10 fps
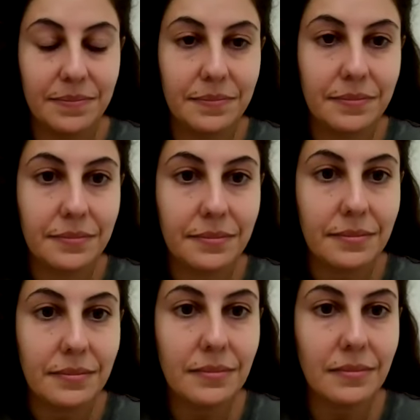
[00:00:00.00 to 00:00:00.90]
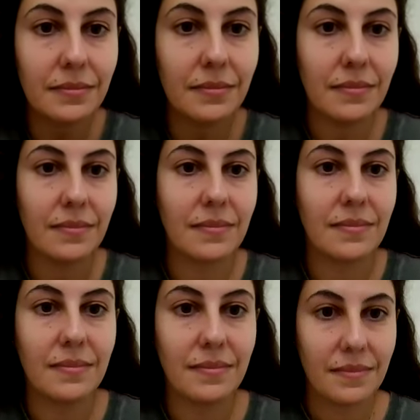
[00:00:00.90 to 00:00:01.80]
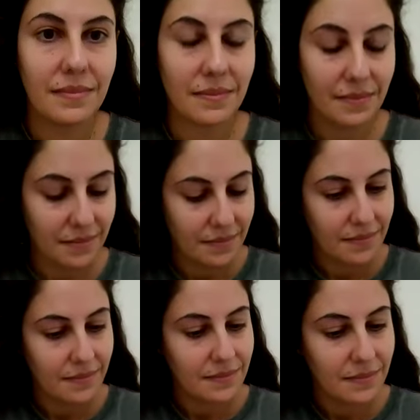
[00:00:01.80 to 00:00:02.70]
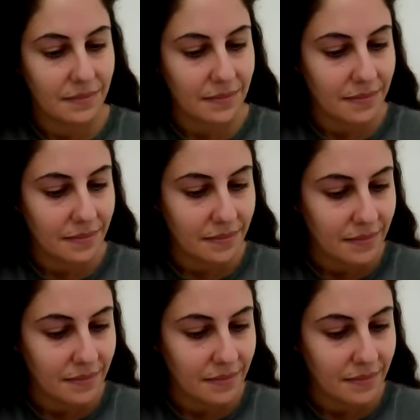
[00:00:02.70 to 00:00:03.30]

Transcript: (silence)